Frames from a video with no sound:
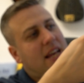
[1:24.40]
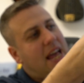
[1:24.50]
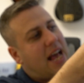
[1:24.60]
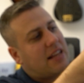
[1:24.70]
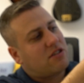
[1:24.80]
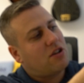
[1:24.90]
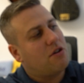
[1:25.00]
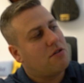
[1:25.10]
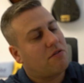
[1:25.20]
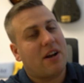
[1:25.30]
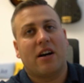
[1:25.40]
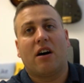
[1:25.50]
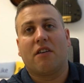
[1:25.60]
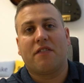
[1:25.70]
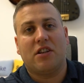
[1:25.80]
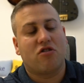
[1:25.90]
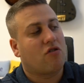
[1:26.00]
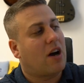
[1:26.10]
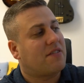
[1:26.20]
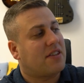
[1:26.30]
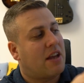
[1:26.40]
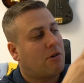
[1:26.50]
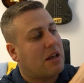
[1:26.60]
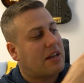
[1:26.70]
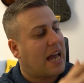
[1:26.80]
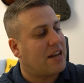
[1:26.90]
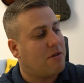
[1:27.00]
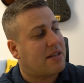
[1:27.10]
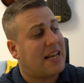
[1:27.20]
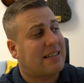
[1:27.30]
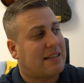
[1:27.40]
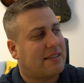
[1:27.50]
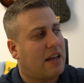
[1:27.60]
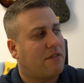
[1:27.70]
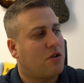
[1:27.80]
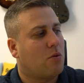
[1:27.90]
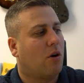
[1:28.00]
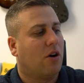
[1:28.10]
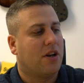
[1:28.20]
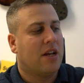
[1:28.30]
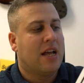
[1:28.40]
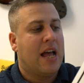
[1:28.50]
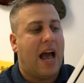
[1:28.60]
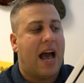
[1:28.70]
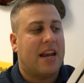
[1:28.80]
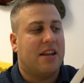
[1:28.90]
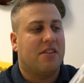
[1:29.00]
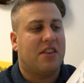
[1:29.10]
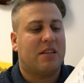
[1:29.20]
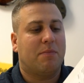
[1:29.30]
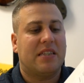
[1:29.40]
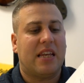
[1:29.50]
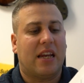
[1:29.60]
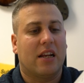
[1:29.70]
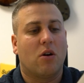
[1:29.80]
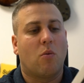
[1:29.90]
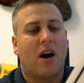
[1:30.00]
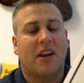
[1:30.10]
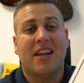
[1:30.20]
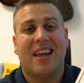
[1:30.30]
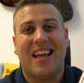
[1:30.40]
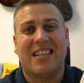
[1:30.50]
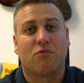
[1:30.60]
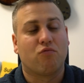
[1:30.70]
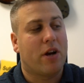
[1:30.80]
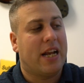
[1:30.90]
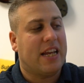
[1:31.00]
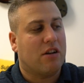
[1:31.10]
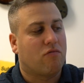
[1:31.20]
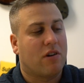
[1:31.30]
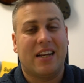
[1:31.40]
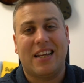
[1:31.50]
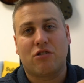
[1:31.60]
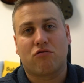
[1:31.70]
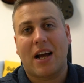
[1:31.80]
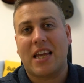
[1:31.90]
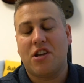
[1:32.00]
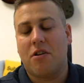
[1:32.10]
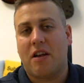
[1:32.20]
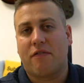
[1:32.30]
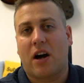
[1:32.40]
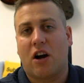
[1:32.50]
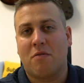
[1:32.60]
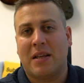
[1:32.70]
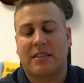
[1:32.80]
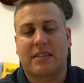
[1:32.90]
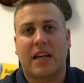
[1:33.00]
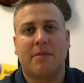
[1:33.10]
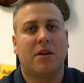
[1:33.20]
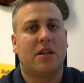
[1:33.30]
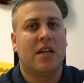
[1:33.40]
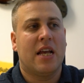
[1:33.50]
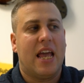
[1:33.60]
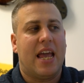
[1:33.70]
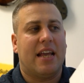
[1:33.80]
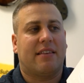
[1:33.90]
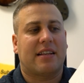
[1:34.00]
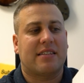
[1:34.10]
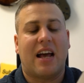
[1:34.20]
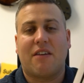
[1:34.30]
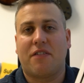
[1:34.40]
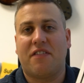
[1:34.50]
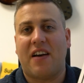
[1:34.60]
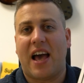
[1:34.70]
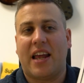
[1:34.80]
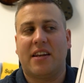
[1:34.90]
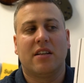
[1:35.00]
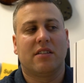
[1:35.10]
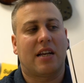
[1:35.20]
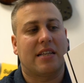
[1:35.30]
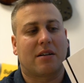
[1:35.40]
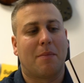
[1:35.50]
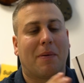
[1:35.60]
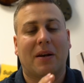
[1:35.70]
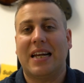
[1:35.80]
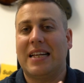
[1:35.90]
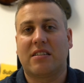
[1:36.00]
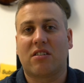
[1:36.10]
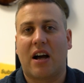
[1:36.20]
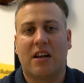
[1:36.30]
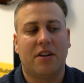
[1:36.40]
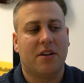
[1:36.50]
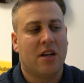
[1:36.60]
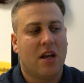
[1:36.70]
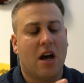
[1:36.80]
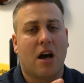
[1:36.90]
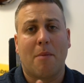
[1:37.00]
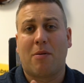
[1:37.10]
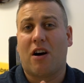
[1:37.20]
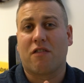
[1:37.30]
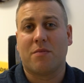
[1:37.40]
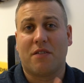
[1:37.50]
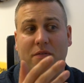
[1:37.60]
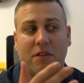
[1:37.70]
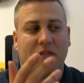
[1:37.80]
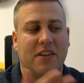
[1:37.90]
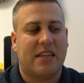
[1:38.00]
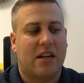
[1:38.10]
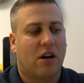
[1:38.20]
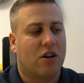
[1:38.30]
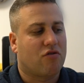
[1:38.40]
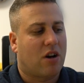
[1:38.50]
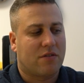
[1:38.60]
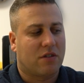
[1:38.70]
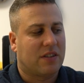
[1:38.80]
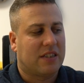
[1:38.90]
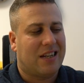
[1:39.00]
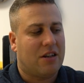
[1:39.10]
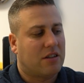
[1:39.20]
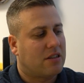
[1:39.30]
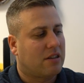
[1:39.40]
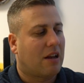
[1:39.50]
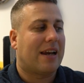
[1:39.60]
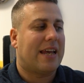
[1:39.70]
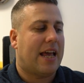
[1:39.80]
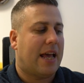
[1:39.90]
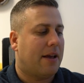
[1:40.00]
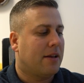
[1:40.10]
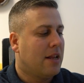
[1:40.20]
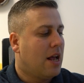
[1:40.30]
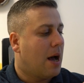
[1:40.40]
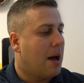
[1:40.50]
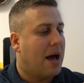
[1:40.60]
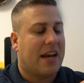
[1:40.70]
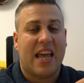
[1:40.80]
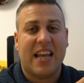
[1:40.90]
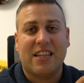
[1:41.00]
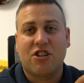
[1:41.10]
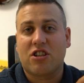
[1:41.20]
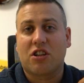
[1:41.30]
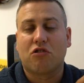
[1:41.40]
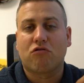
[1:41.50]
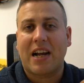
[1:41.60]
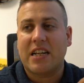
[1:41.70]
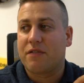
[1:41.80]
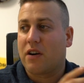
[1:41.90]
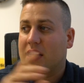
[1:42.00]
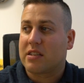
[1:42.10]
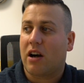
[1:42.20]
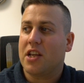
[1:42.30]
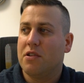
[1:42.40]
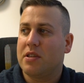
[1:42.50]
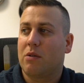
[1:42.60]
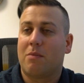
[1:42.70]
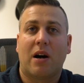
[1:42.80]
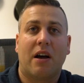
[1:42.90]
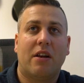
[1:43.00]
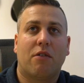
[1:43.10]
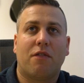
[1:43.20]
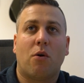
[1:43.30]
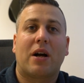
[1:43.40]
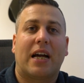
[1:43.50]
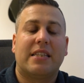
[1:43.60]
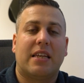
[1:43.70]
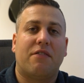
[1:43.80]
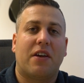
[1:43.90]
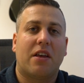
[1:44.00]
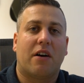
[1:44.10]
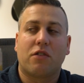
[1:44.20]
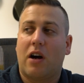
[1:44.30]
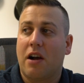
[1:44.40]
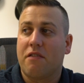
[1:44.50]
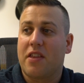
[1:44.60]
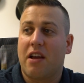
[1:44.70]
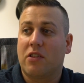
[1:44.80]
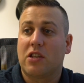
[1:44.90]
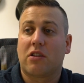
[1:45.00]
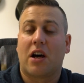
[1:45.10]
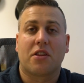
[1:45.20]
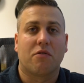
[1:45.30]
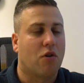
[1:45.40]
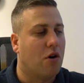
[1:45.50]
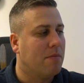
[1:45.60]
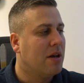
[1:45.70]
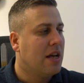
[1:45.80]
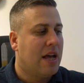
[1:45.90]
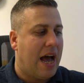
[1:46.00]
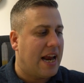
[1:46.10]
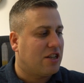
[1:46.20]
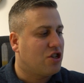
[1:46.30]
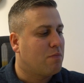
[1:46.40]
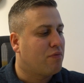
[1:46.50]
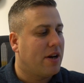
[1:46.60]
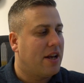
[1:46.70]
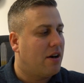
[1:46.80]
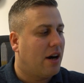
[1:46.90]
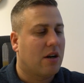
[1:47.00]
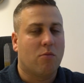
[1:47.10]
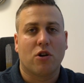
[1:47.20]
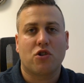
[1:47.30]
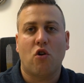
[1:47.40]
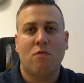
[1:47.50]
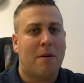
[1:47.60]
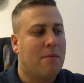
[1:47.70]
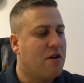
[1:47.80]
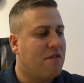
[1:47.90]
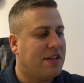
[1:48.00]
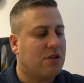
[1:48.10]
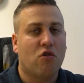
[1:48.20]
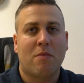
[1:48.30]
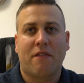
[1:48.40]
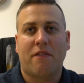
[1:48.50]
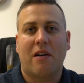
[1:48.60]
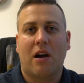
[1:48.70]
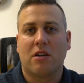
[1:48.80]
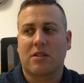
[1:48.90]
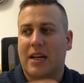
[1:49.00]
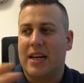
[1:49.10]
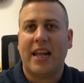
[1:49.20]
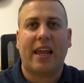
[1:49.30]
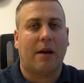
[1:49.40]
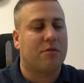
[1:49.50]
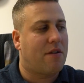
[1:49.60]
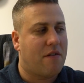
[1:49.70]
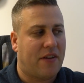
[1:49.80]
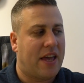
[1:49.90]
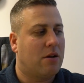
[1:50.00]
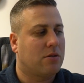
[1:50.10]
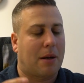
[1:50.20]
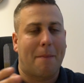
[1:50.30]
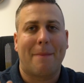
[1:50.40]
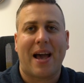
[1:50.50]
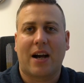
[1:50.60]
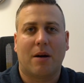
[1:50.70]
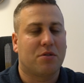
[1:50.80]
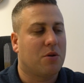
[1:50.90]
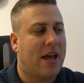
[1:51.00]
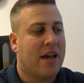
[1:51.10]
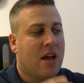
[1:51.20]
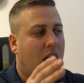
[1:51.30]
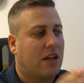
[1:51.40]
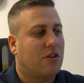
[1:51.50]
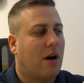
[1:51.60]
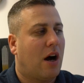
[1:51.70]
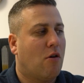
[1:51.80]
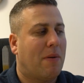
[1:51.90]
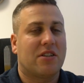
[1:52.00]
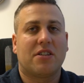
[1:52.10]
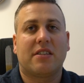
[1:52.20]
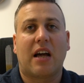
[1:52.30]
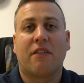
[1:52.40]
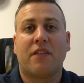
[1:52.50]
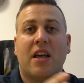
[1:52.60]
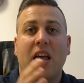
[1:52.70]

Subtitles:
It has two 3.5-inch drives in there, although you can use SSD if you want. And this particular one is a really, really great unit for home entertainment. It doesn't have a fan, so it's completely silent, apart from the fizzing hard drives, obviously, that you can slightly hear. And it is just a great device. I use it on my little 4K TV that I've got over there on the side of the room, and it's just brilliant. I can watch all my movies, all my photos, I can link it up to everything else, I can back up to it, I can do a whole bunch of stuff.